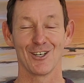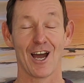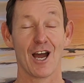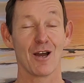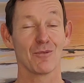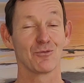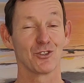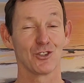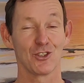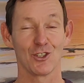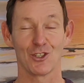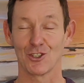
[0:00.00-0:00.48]

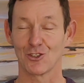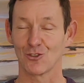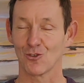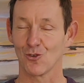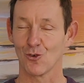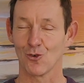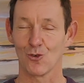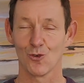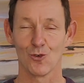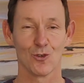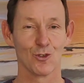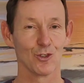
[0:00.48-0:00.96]
I've studied
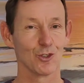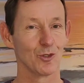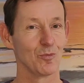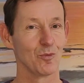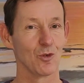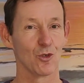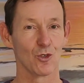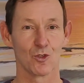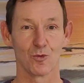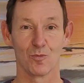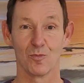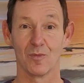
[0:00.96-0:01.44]
all the
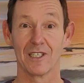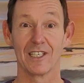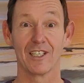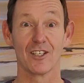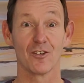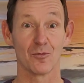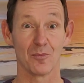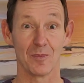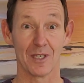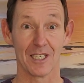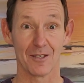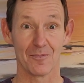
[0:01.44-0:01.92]
books,
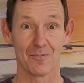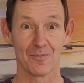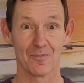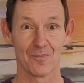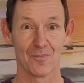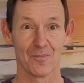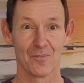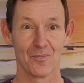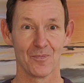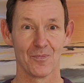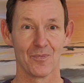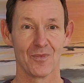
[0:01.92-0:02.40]
believe me.
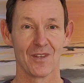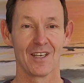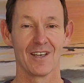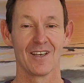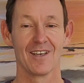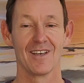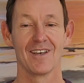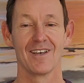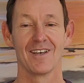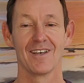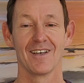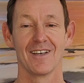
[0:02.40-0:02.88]

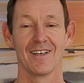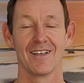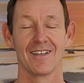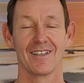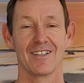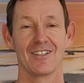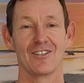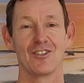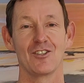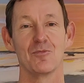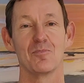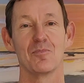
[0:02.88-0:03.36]

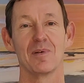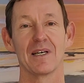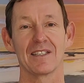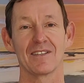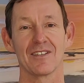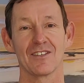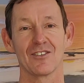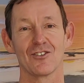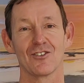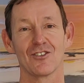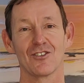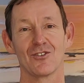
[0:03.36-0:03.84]
The
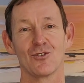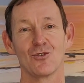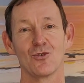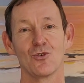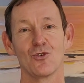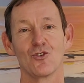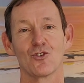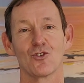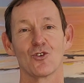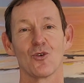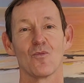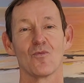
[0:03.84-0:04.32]
Tibetans
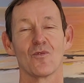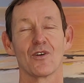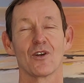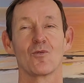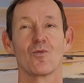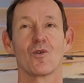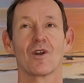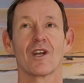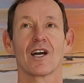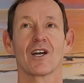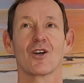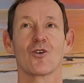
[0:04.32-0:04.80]
do
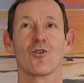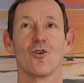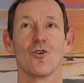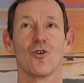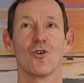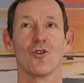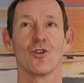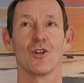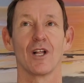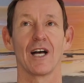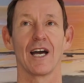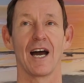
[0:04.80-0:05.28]
something what I
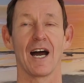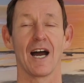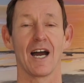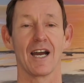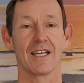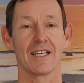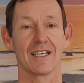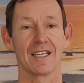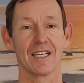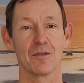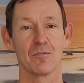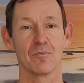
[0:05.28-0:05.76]
call
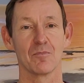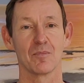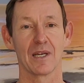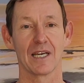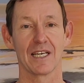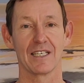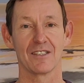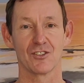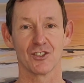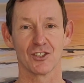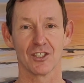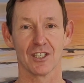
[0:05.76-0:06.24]
hiding in
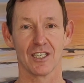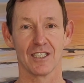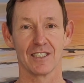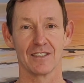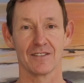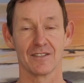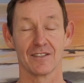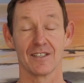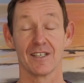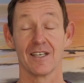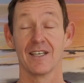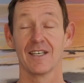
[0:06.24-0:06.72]
plain
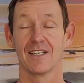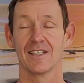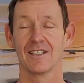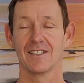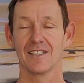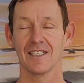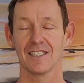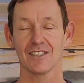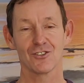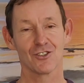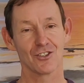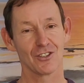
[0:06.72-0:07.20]
sight.
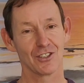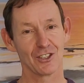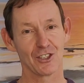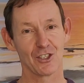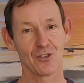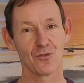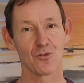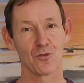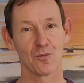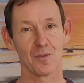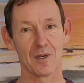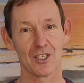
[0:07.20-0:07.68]
Yes, there is
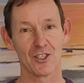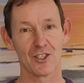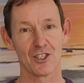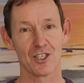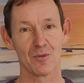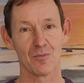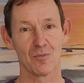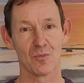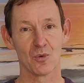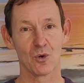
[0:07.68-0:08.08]
information in